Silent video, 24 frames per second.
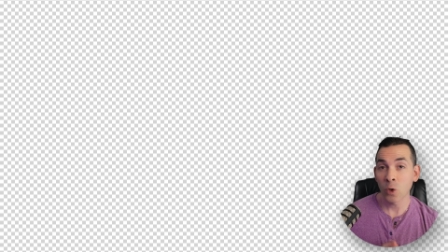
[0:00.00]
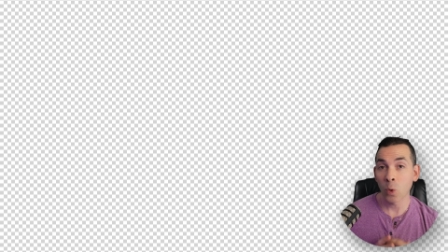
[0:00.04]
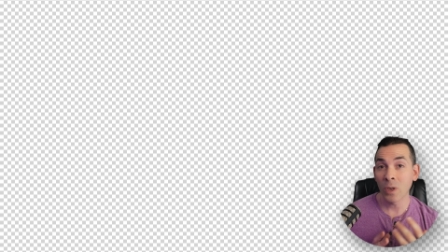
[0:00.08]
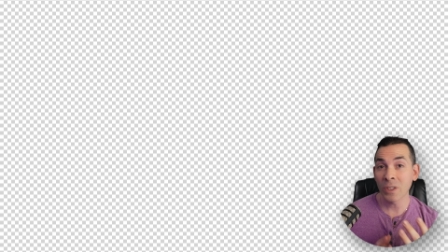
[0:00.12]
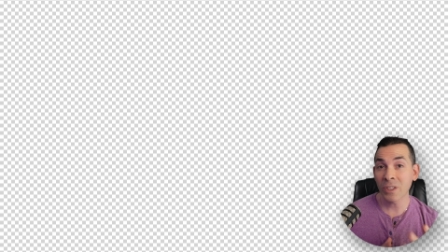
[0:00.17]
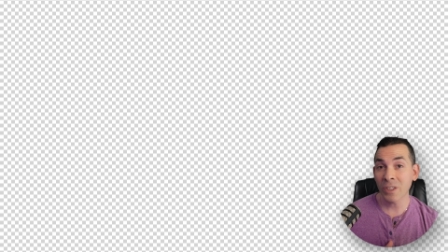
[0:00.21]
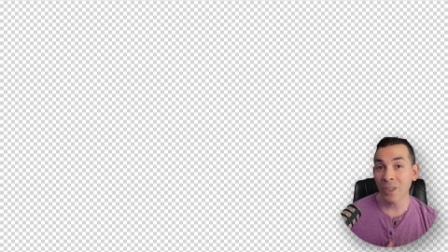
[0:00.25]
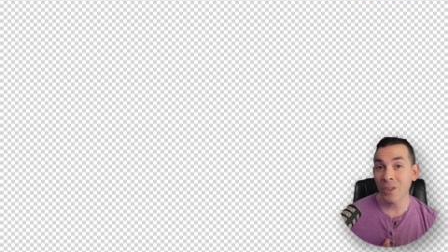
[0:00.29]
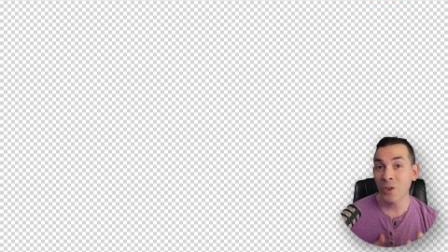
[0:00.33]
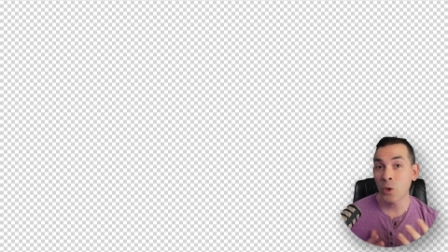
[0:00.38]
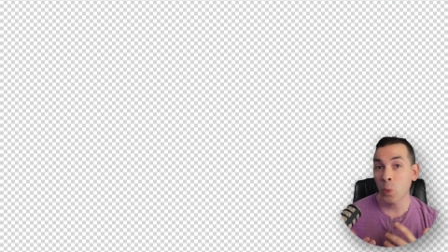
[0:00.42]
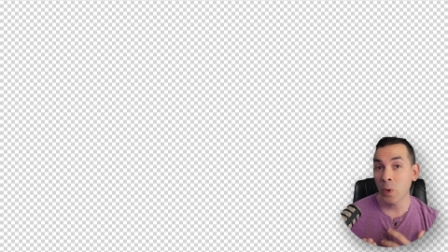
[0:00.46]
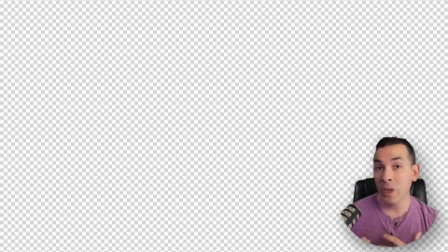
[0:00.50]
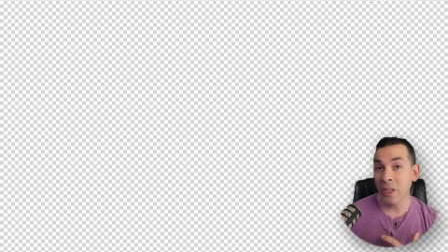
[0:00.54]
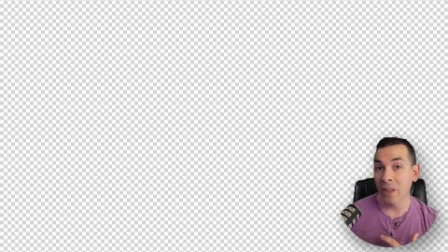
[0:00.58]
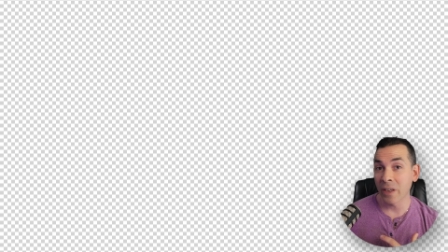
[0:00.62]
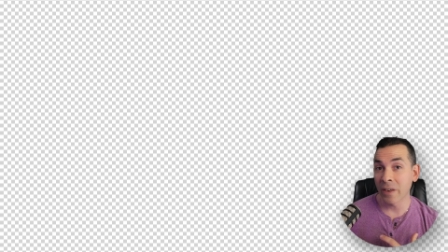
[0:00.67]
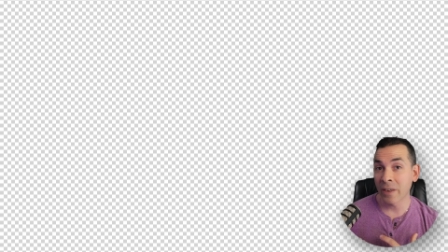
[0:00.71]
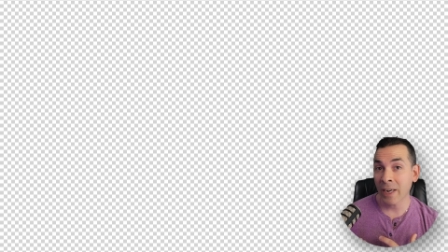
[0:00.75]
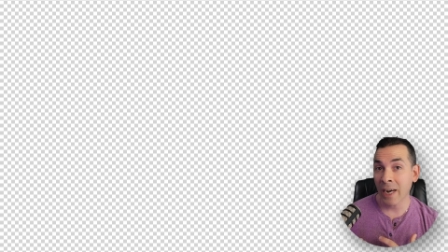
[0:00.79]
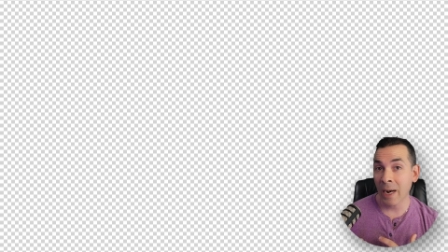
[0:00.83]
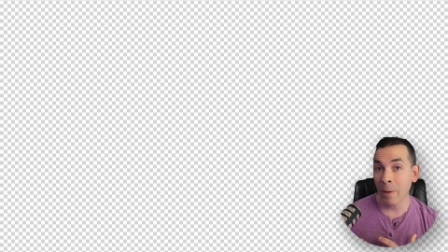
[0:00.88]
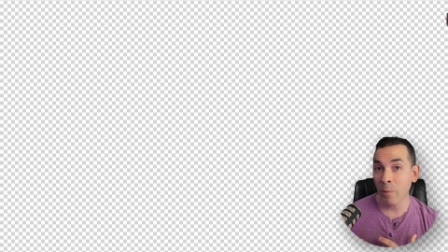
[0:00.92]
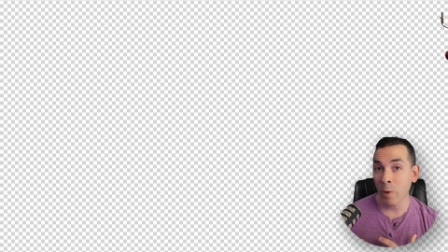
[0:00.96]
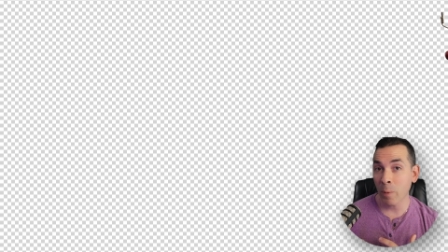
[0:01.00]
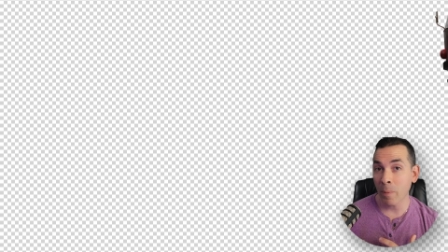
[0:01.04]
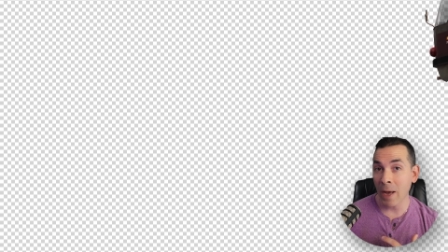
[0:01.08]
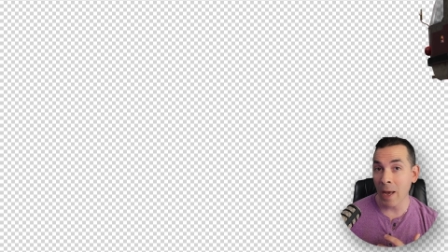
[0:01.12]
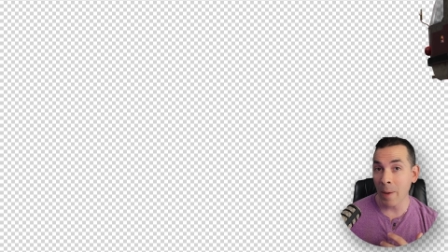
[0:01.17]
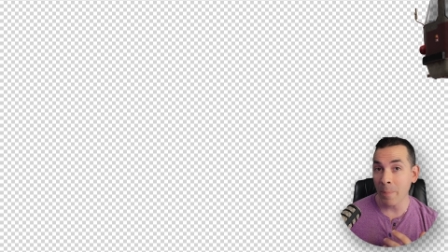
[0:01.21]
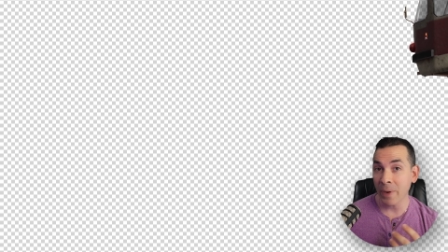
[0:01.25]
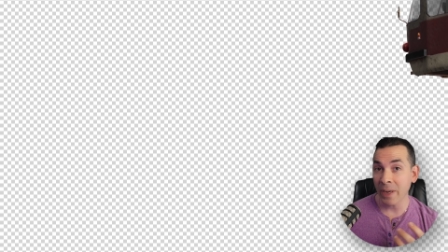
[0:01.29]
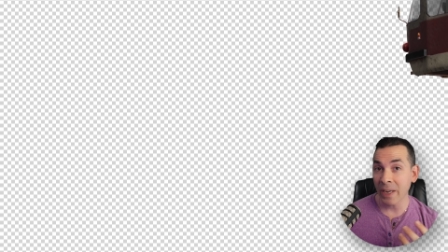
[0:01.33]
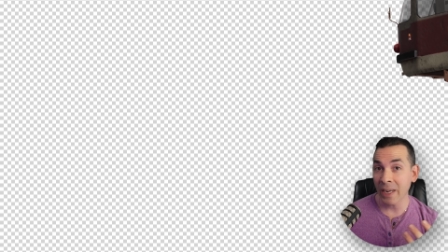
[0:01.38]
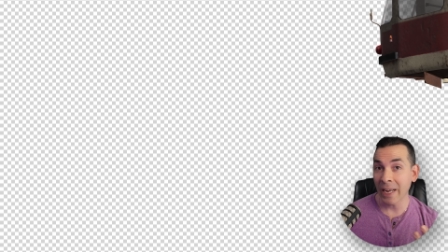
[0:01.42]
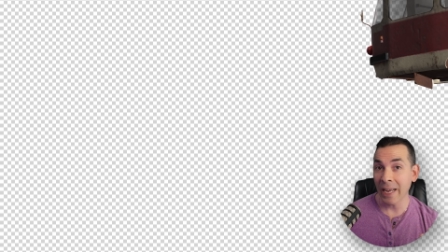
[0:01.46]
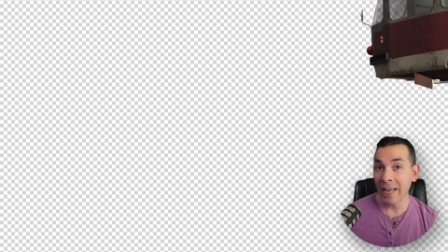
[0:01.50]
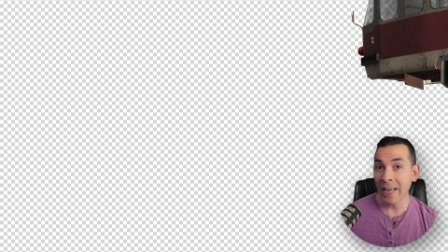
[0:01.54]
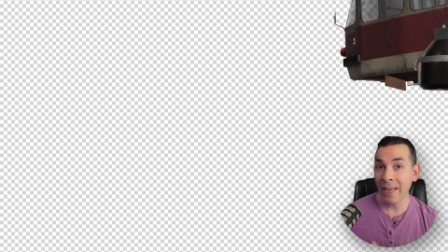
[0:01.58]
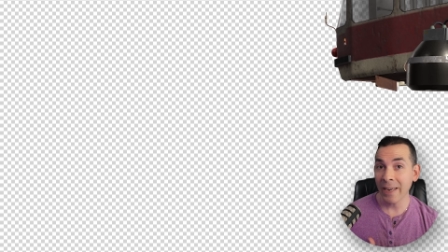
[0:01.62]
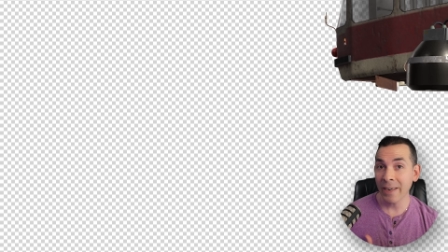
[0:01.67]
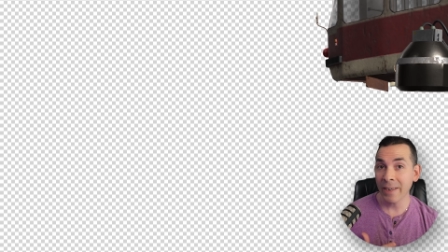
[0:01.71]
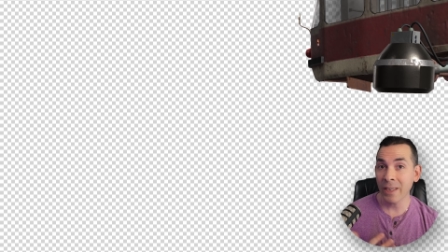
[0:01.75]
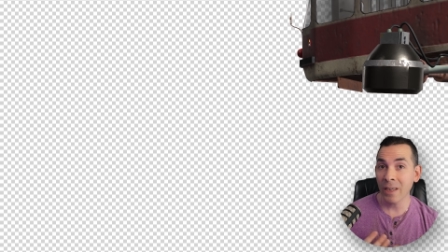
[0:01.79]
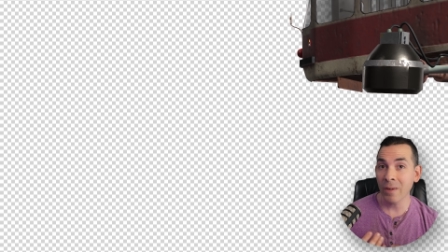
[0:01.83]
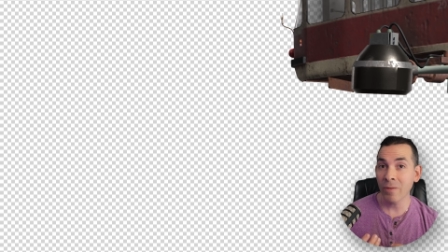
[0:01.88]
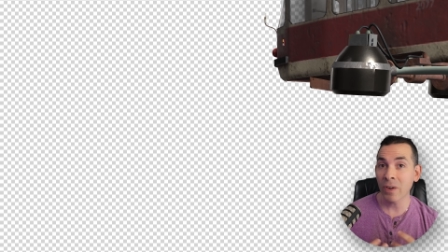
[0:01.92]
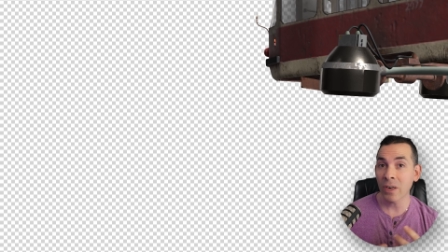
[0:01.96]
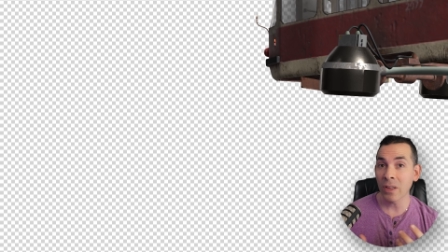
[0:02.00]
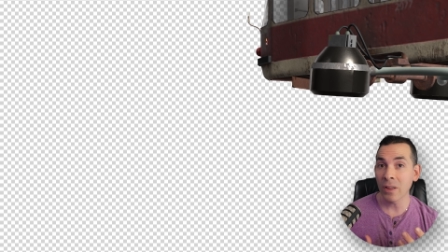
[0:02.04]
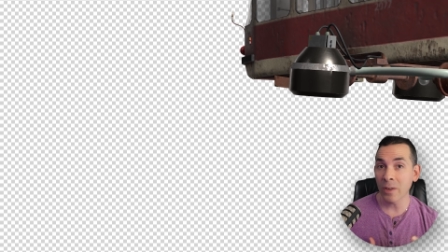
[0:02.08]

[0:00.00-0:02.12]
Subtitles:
So once I tweak the time remapping and give